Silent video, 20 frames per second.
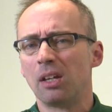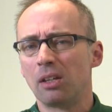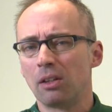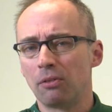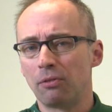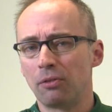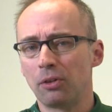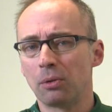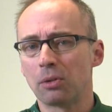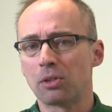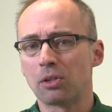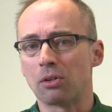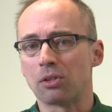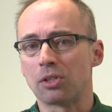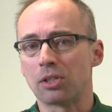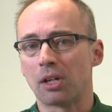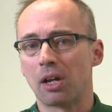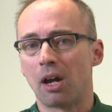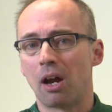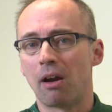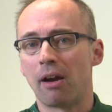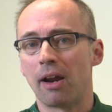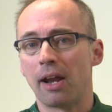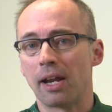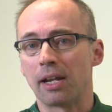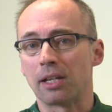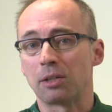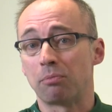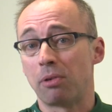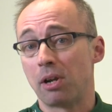The fewer Toxocara
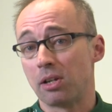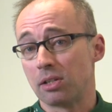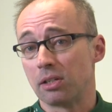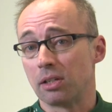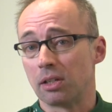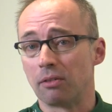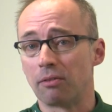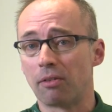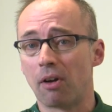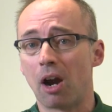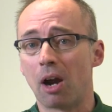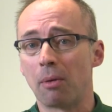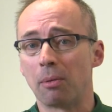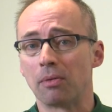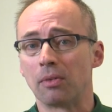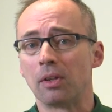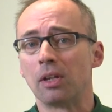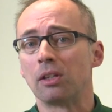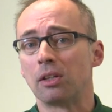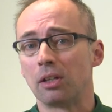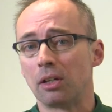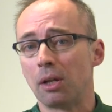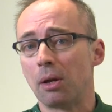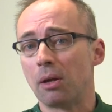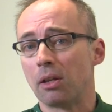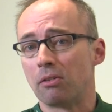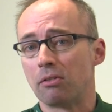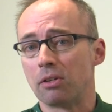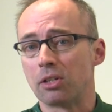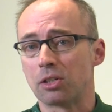eggs present in the environment, the
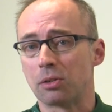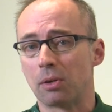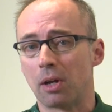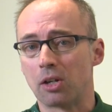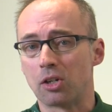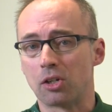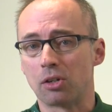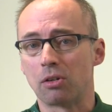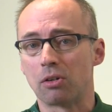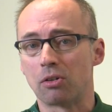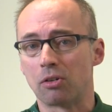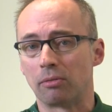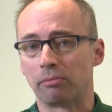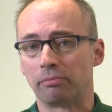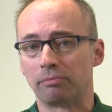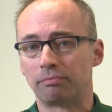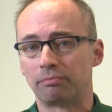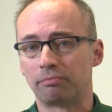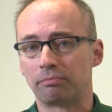lower the risk to our children.